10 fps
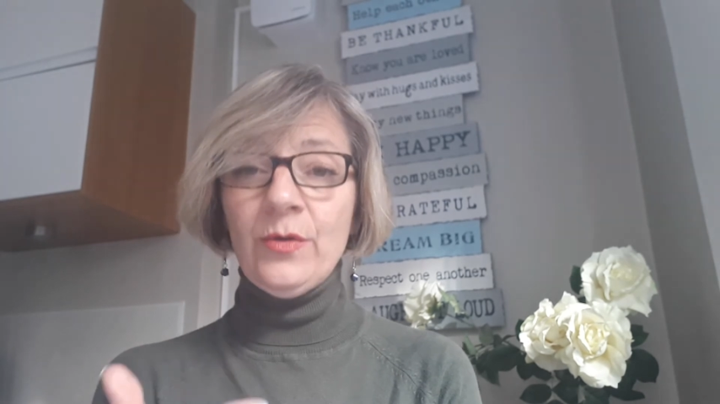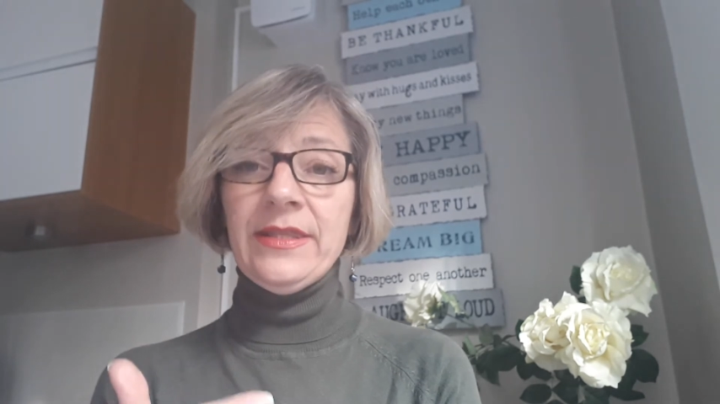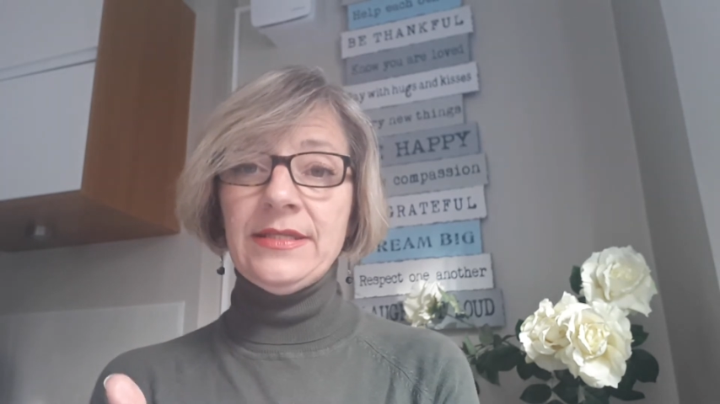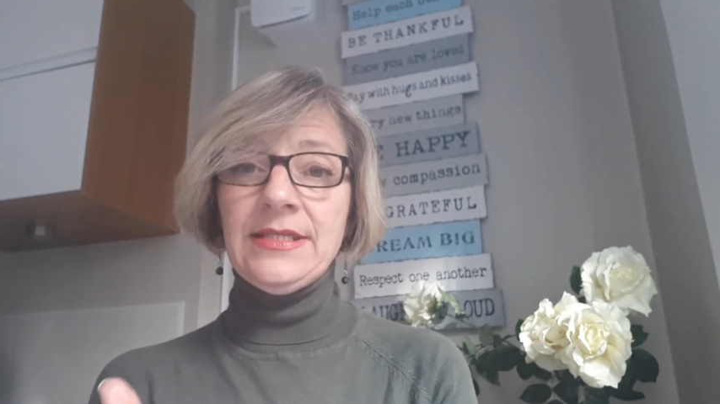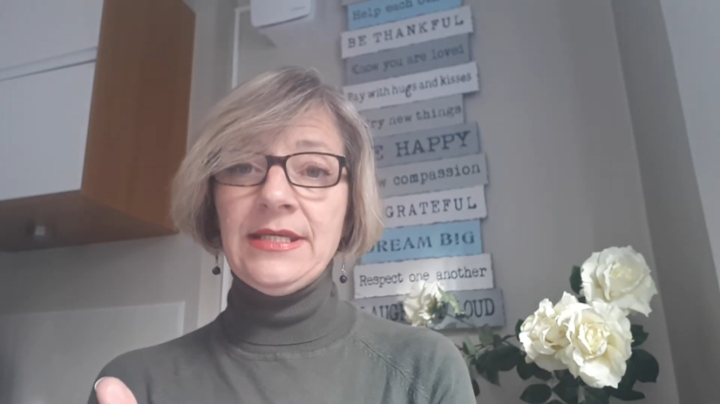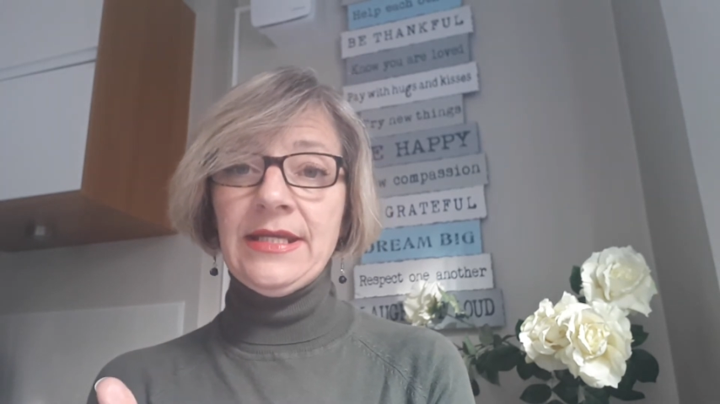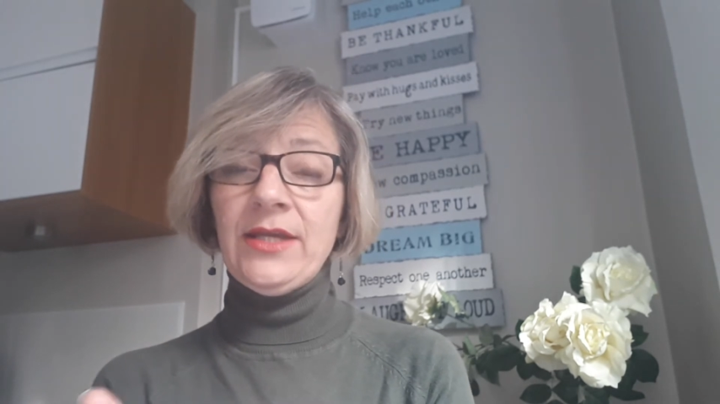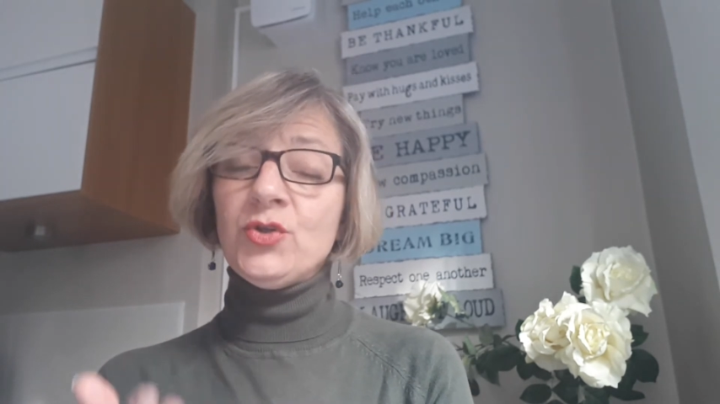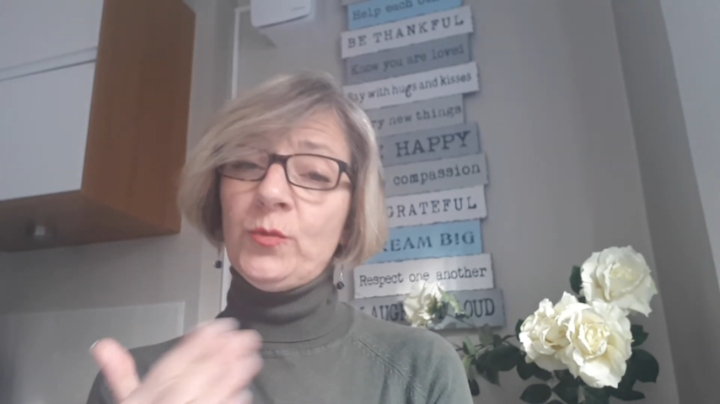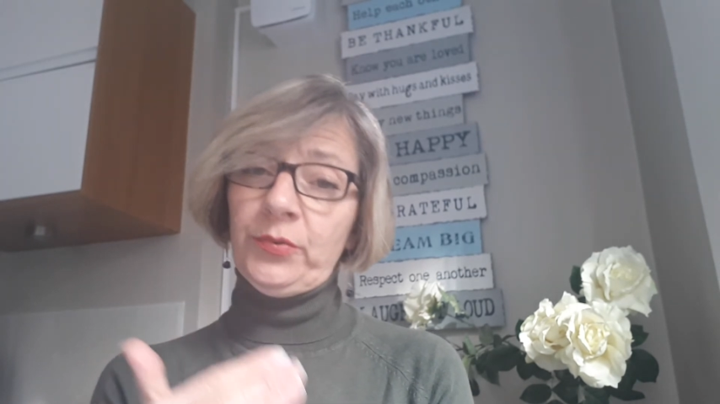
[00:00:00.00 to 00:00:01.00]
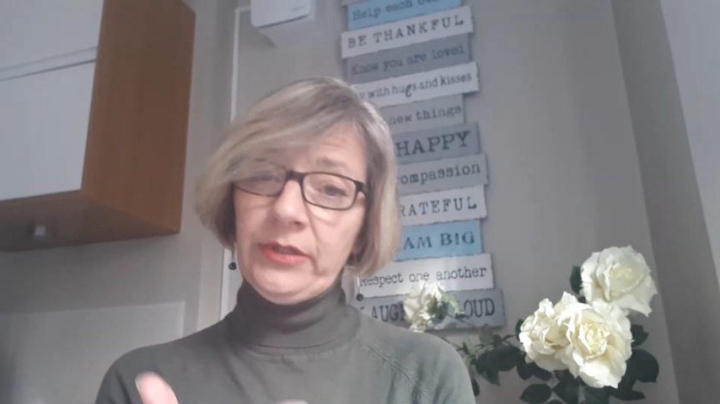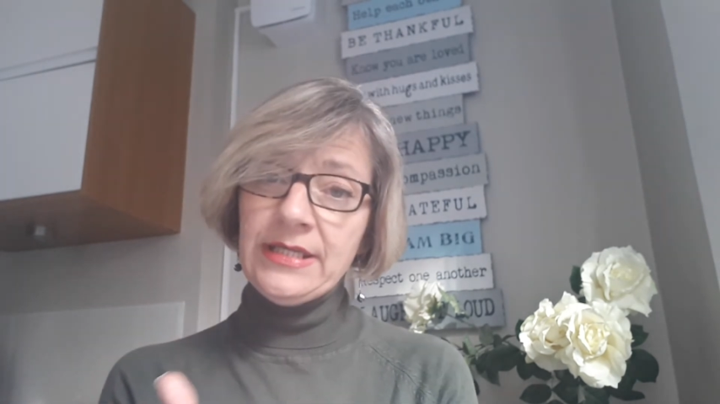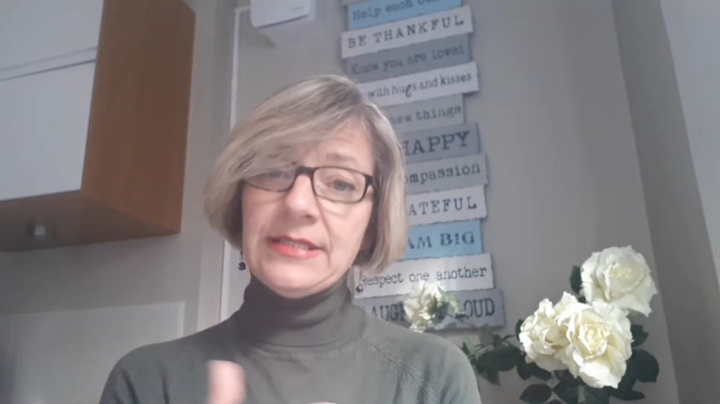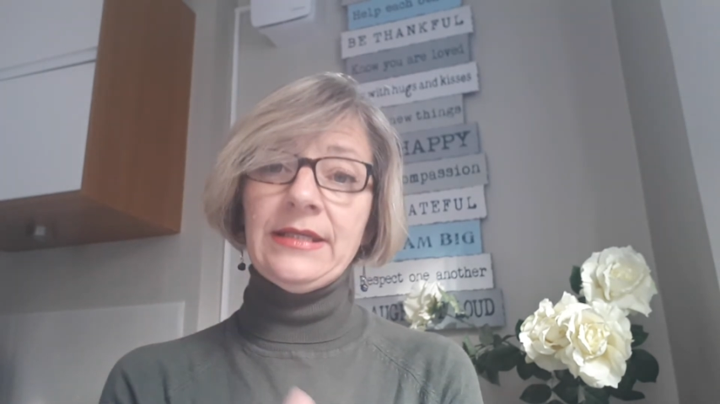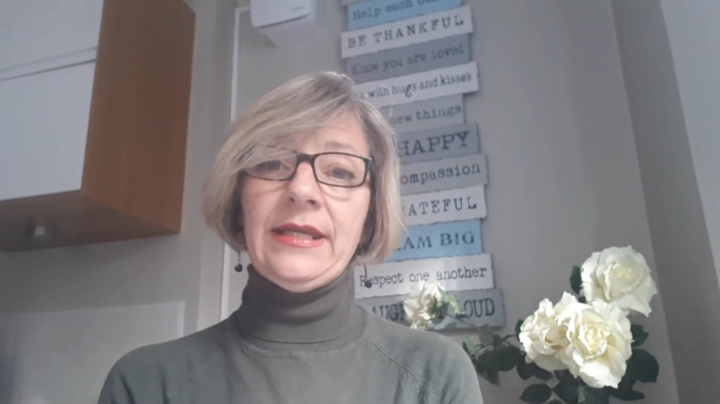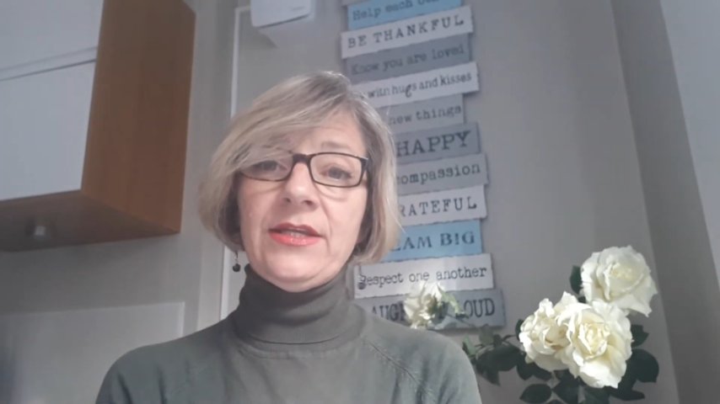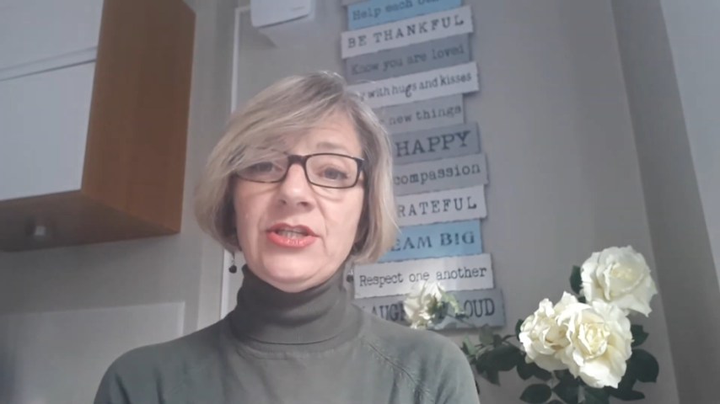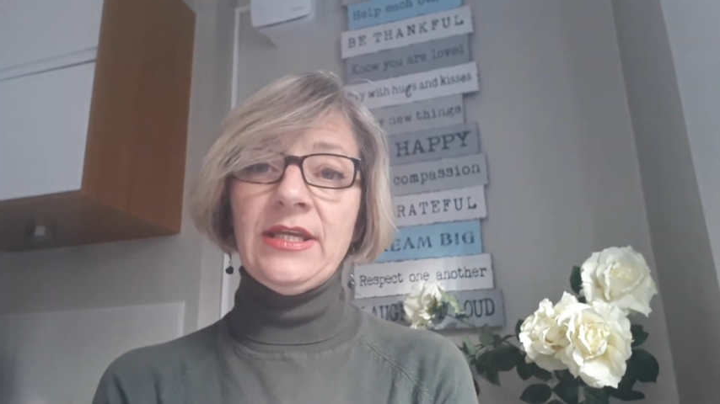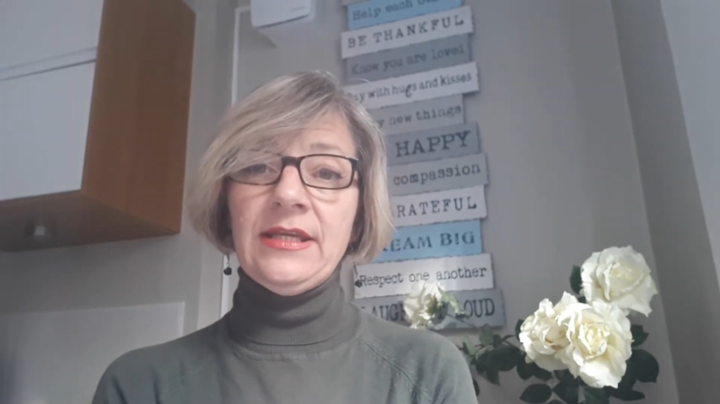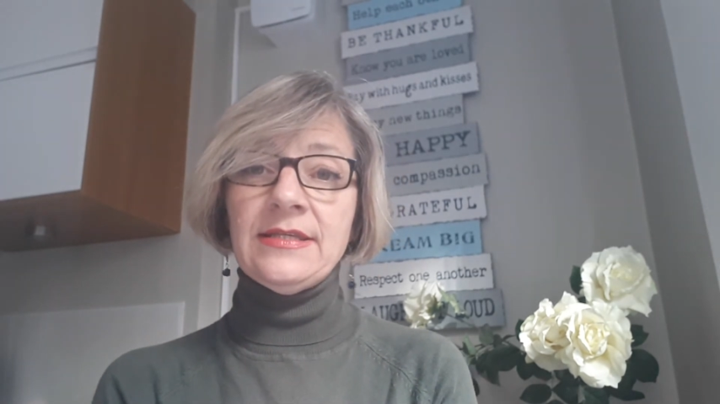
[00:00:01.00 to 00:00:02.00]
in the teenage or pre-teenage
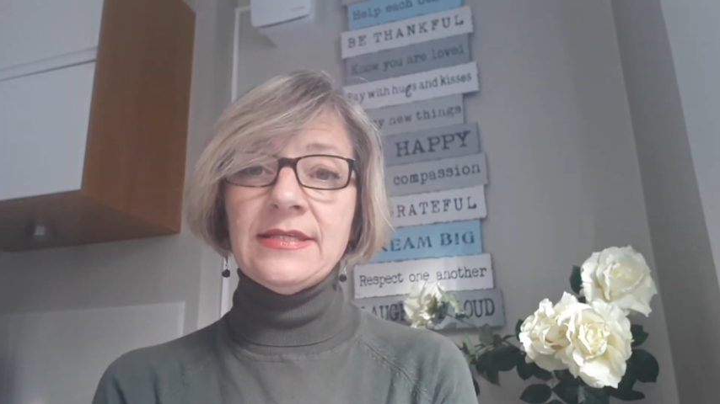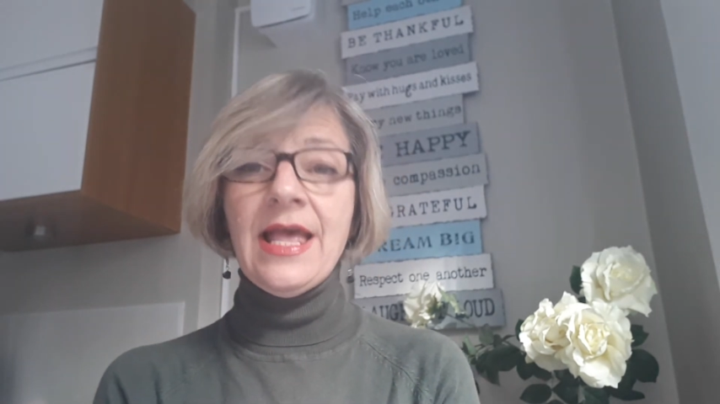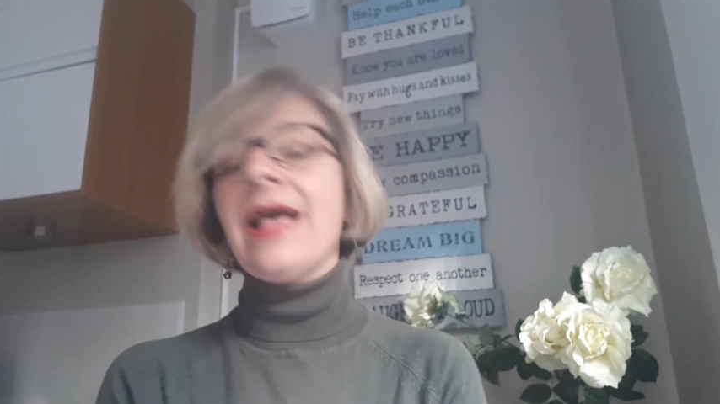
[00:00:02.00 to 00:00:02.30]
years,